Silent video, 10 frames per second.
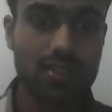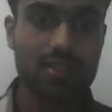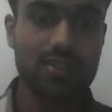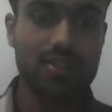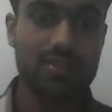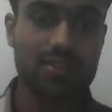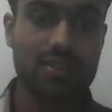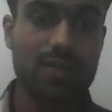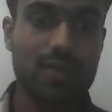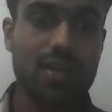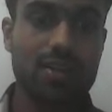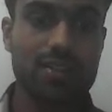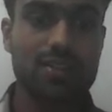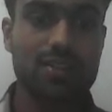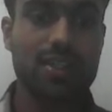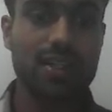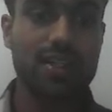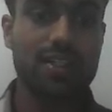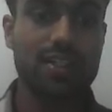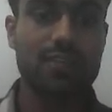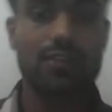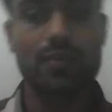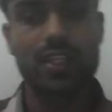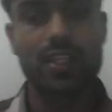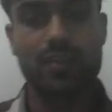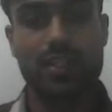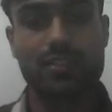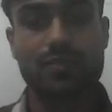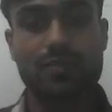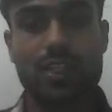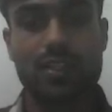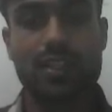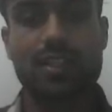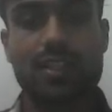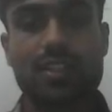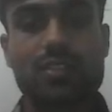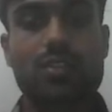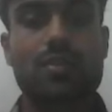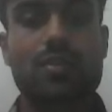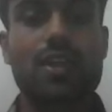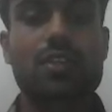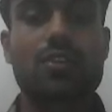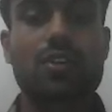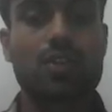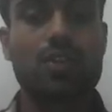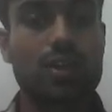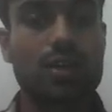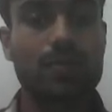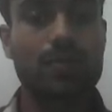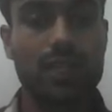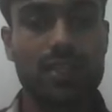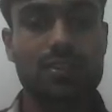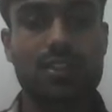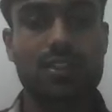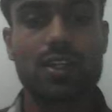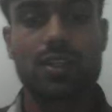This command runs a container from an image. Then there is a command called docker ps.